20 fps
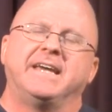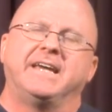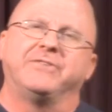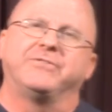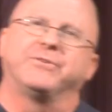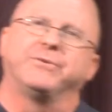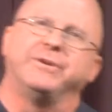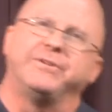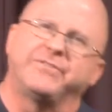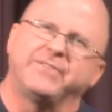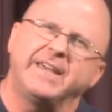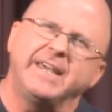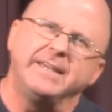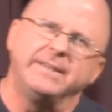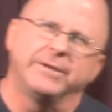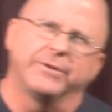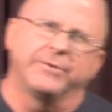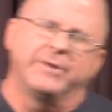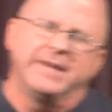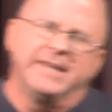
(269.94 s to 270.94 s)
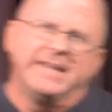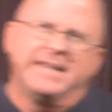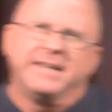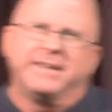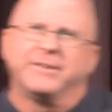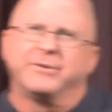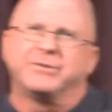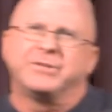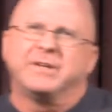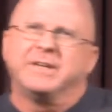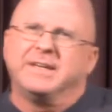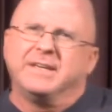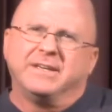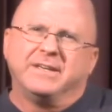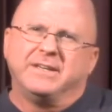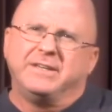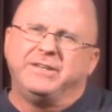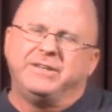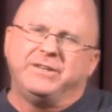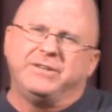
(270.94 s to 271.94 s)
And so he's saying that
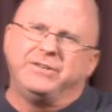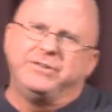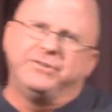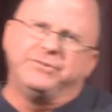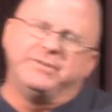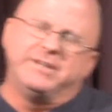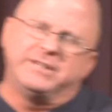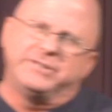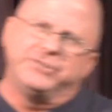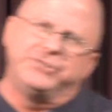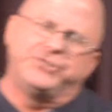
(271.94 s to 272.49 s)
you